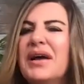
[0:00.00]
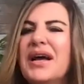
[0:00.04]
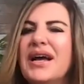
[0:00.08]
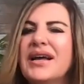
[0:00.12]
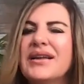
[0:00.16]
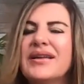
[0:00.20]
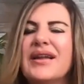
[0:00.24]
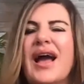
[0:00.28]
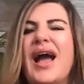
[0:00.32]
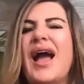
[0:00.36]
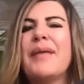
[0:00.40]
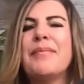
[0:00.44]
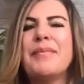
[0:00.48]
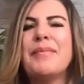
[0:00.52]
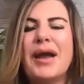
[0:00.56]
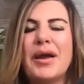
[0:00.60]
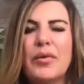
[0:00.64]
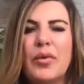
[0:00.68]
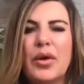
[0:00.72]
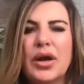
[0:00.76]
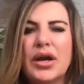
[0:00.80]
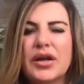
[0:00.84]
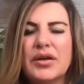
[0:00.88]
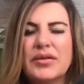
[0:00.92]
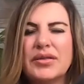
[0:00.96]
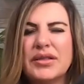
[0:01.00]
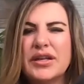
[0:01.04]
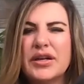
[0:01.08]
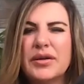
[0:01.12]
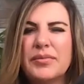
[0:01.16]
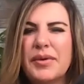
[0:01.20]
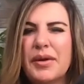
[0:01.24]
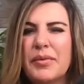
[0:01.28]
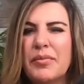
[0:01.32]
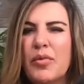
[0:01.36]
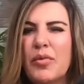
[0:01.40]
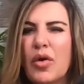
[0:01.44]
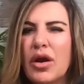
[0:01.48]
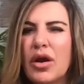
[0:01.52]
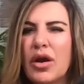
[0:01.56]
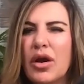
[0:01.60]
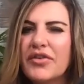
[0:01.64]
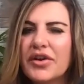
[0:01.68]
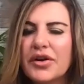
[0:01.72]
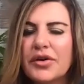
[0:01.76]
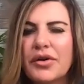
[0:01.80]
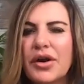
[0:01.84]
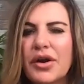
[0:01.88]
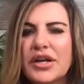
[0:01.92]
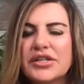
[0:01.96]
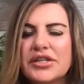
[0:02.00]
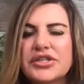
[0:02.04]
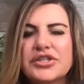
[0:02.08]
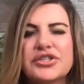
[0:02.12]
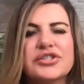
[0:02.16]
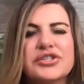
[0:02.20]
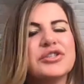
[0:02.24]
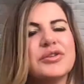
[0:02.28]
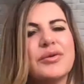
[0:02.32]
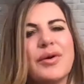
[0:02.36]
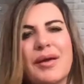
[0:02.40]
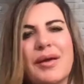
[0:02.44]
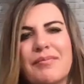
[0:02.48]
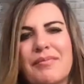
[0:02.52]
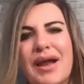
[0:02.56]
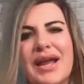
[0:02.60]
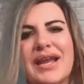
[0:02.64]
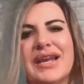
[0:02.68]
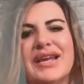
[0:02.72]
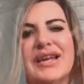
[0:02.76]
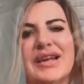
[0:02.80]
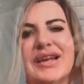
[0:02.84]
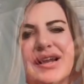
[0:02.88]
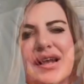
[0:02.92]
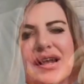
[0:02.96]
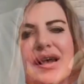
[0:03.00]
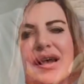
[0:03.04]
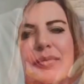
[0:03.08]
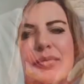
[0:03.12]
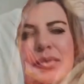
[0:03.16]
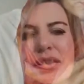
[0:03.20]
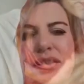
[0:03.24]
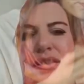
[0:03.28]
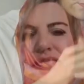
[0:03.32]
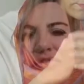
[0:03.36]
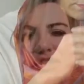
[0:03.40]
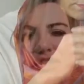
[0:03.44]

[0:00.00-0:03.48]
but I might want a little bit more of a crunch, so I might eat a couple